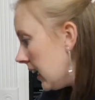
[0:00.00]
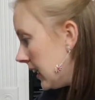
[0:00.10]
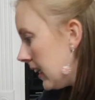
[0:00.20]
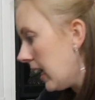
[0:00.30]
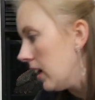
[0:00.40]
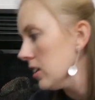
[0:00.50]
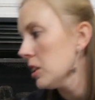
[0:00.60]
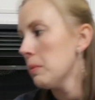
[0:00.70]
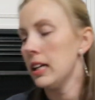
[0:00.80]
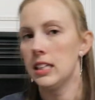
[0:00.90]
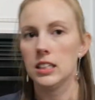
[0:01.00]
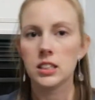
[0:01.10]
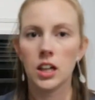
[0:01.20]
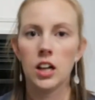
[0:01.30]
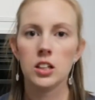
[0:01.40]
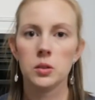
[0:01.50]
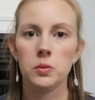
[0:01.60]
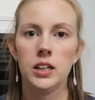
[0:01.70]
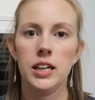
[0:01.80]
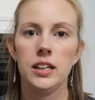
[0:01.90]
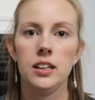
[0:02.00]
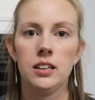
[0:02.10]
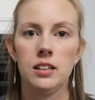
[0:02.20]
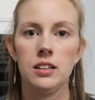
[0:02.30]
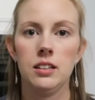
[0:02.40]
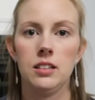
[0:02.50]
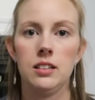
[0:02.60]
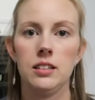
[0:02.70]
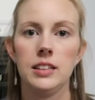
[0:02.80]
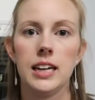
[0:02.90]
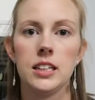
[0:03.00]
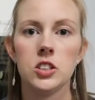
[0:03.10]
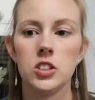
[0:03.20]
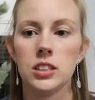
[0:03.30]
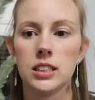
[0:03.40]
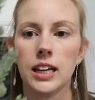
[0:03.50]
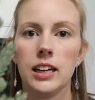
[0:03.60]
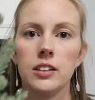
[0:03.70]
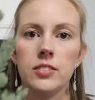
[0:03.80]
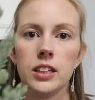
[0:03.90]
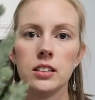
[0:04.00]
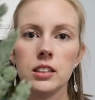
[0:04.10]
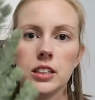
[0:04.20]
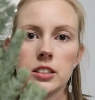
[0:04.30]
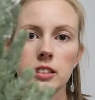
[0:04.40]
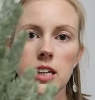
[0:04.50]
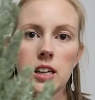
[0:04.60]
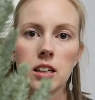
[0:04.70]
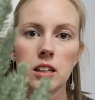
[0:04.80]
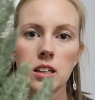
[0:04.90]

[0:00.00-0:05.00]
and then I also bought this taller one that is just kind of a glittery.